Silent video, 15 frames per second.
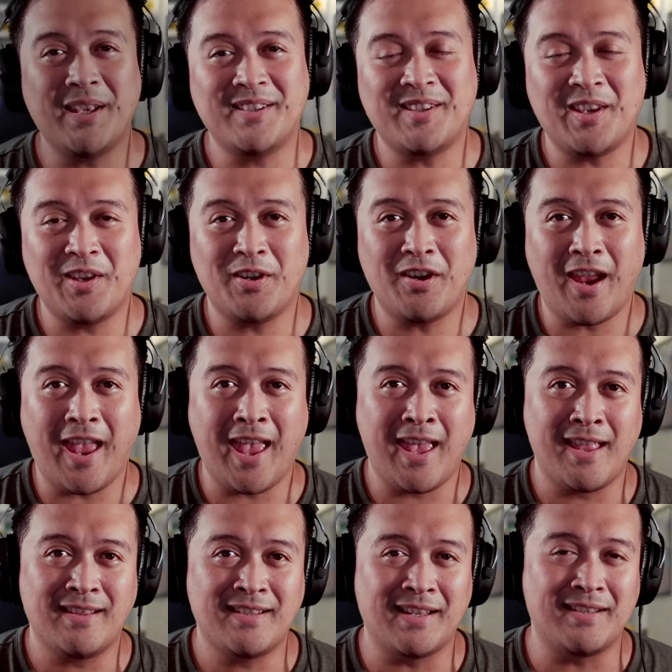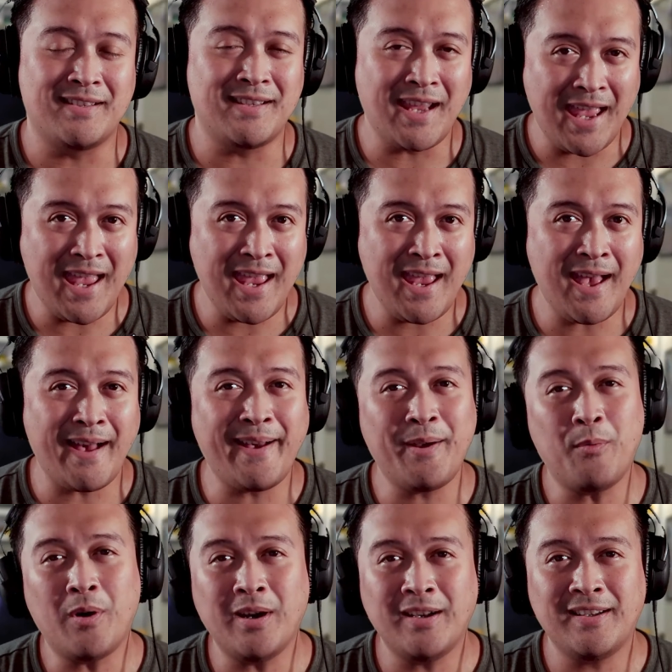Migs here, and today
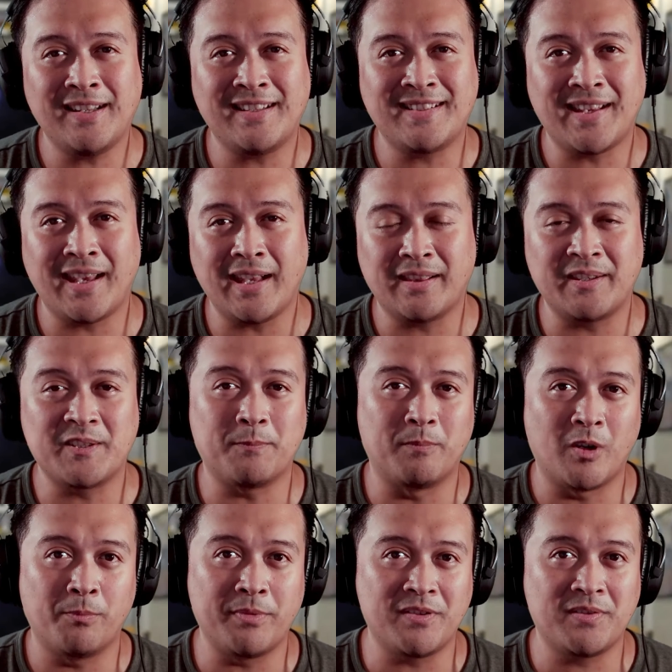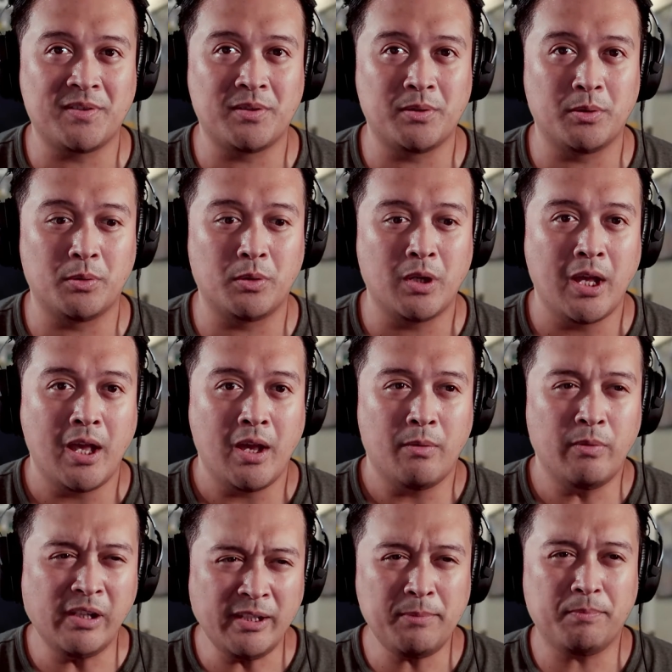I wanted to take this moment to
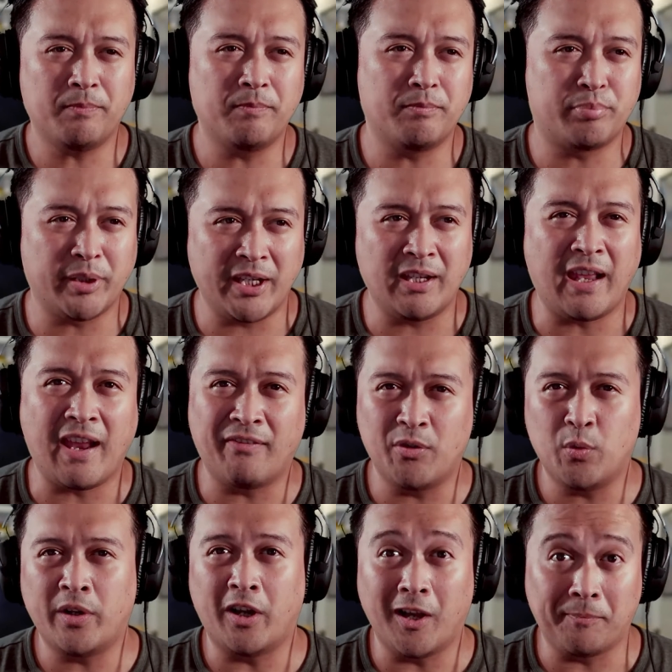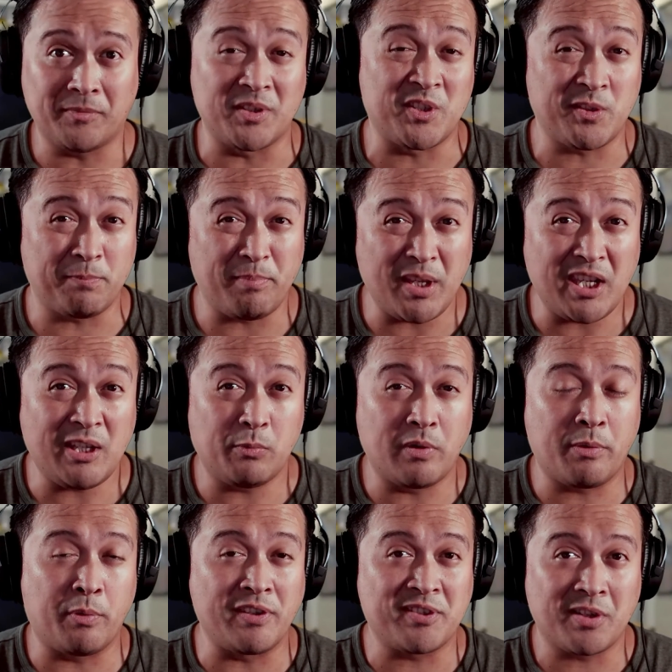really bring everyone up to speed
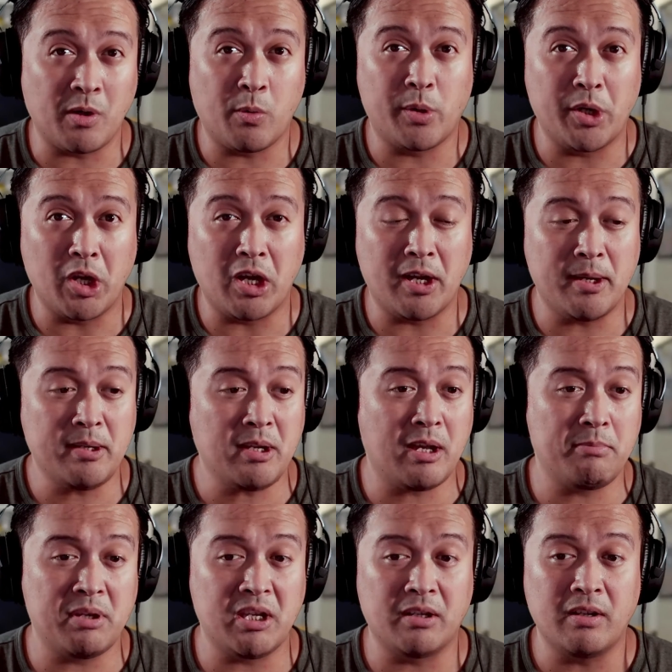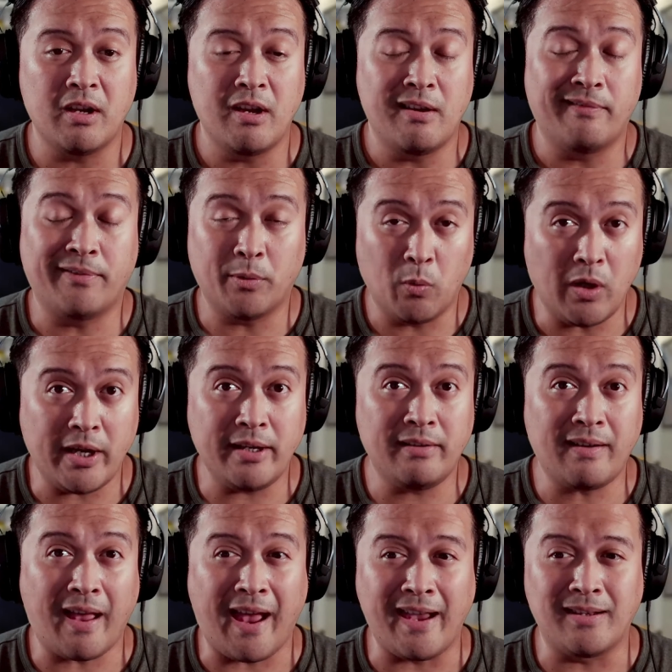with what's going on. I mean, for
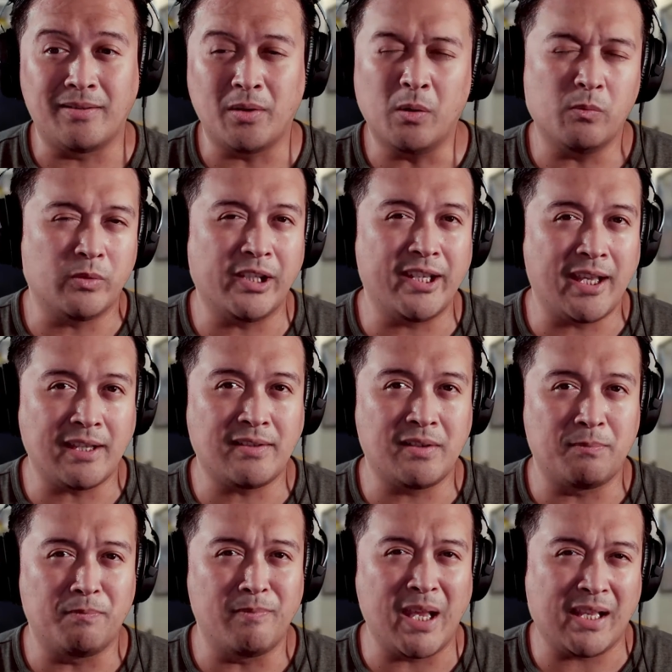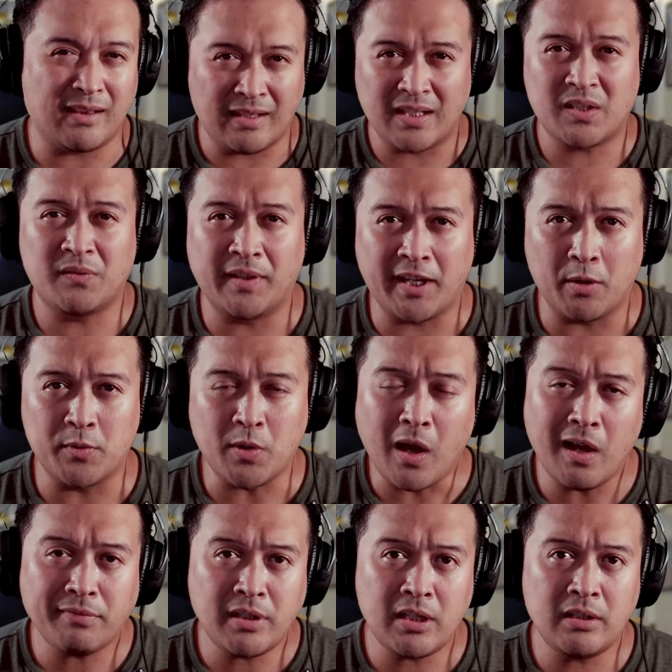one, I don't really get to make these videos
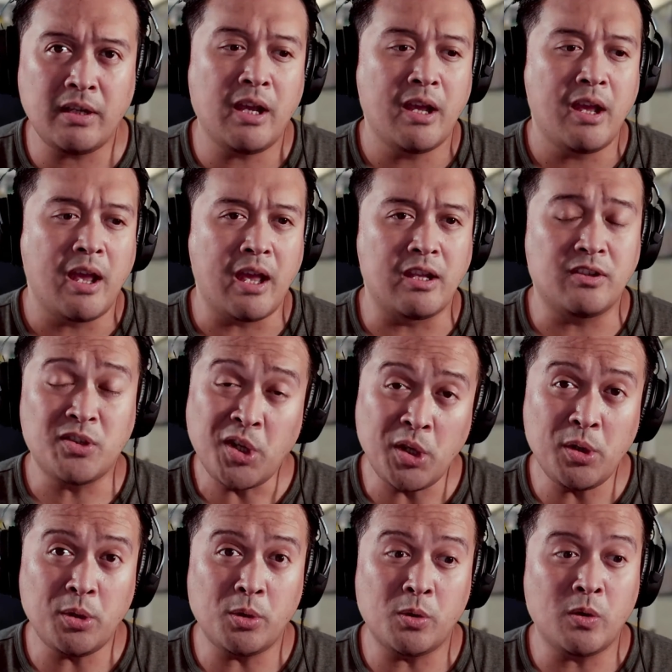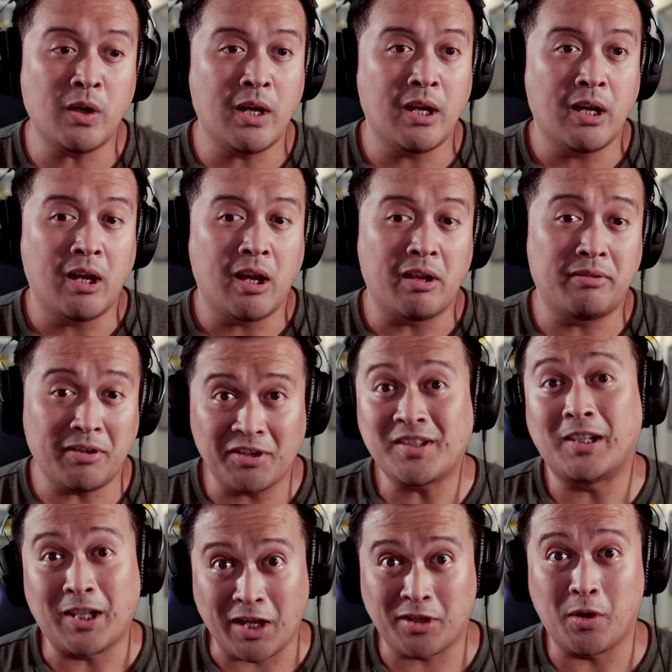often, and two,
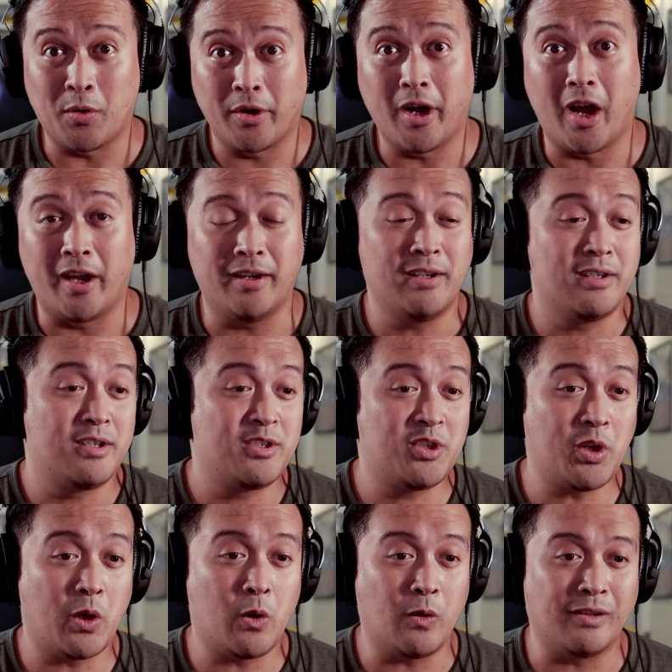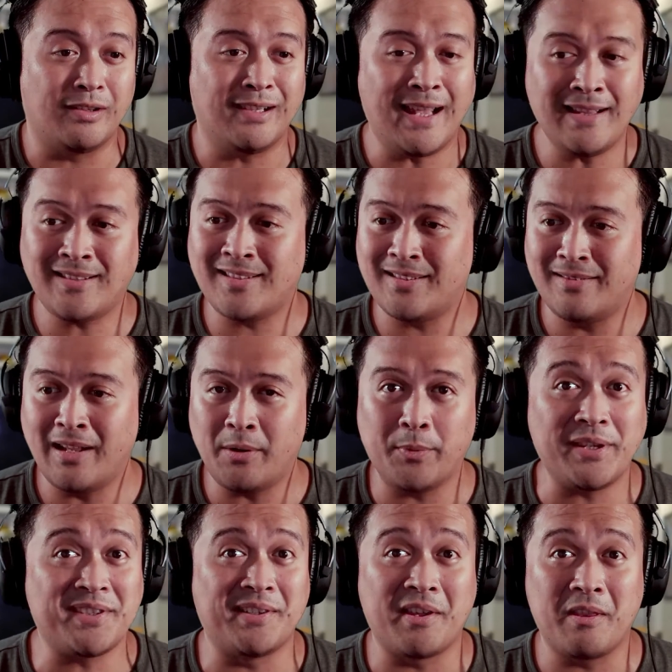there's a lot going on. So let's not
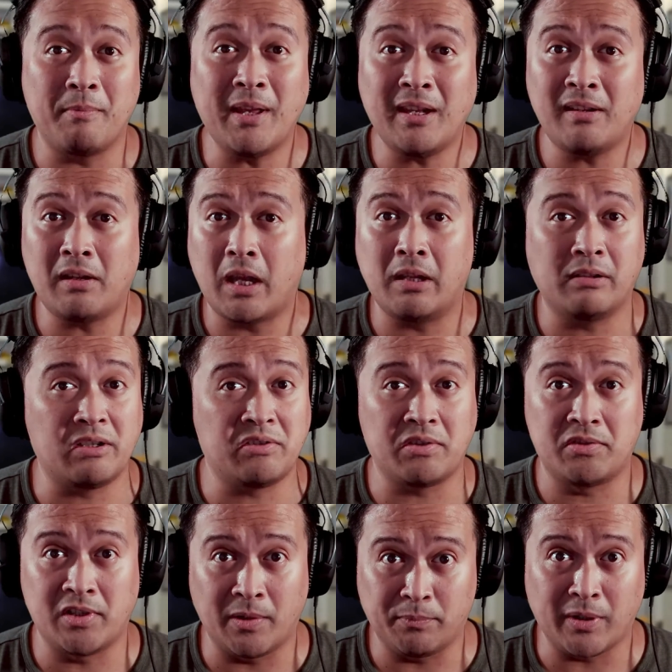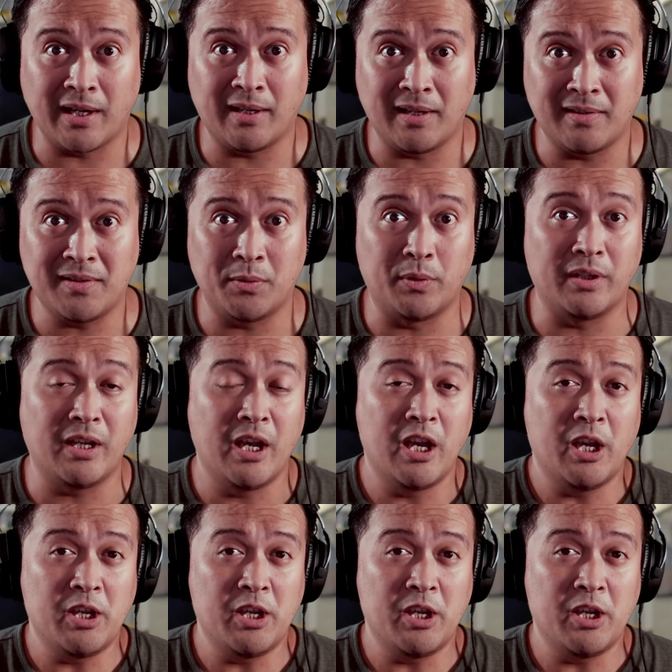waste another minute and let's just jump right into it.